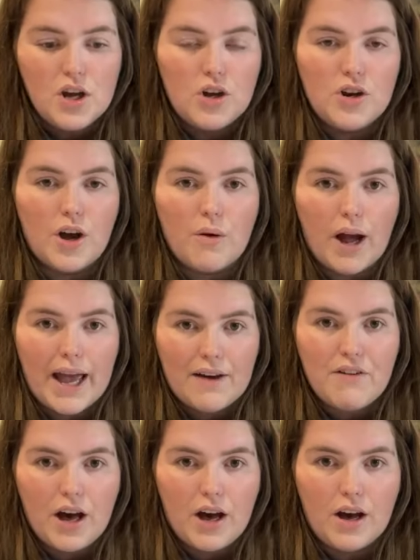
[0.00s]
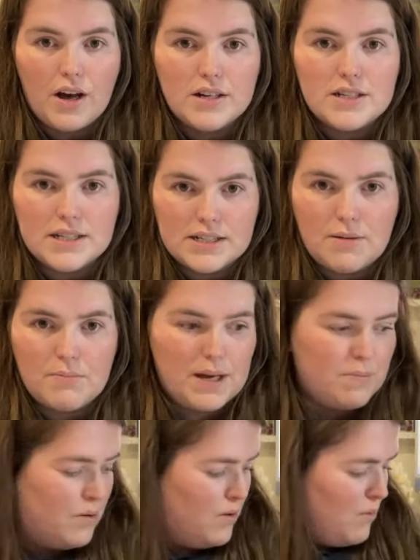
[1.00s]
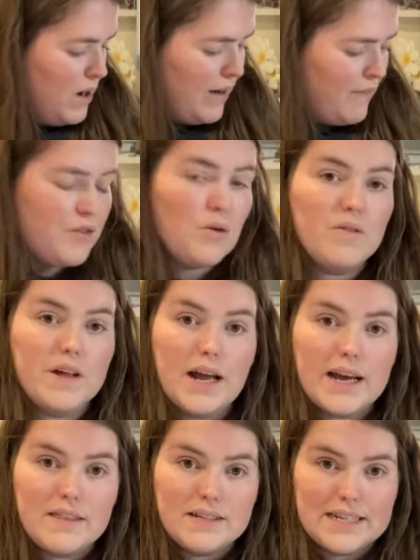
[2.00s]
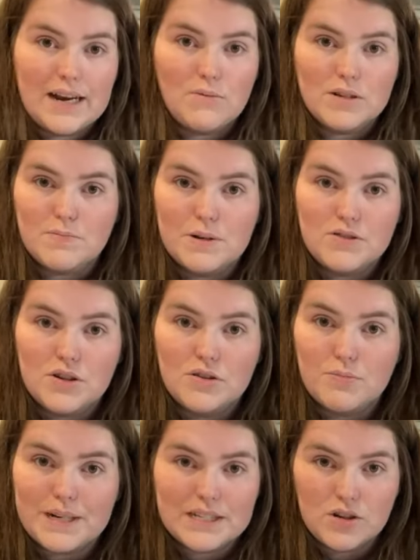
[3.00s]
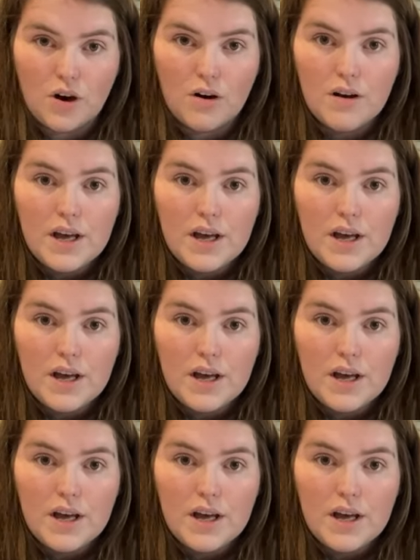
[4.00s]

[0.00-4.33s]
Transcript: No, I have heard that some people have thought that like the Zen one's Bluetooth, but it's not.